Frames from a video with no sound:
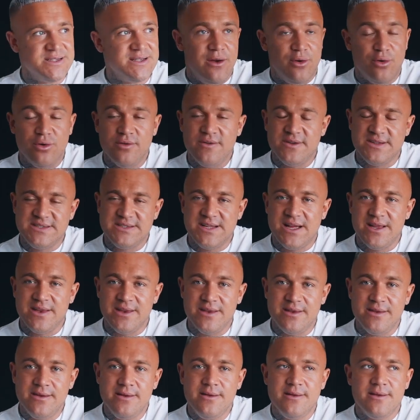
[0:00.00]
And all of a
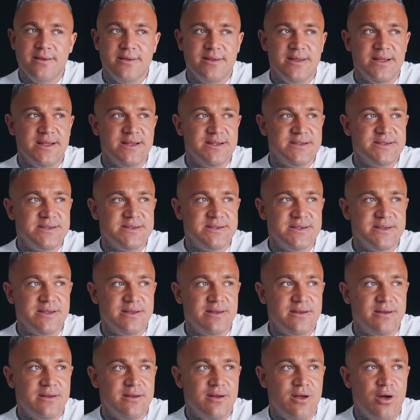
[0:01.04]
sudden, this
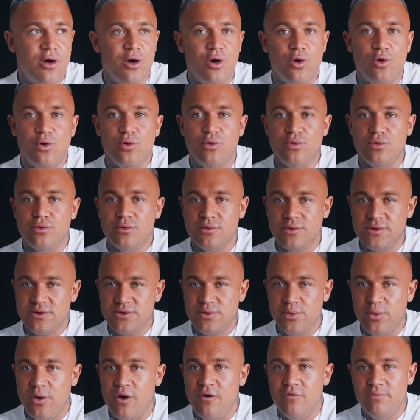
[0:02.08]
whole
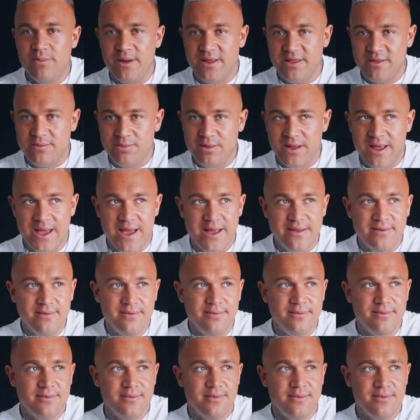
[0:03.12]
12-month plan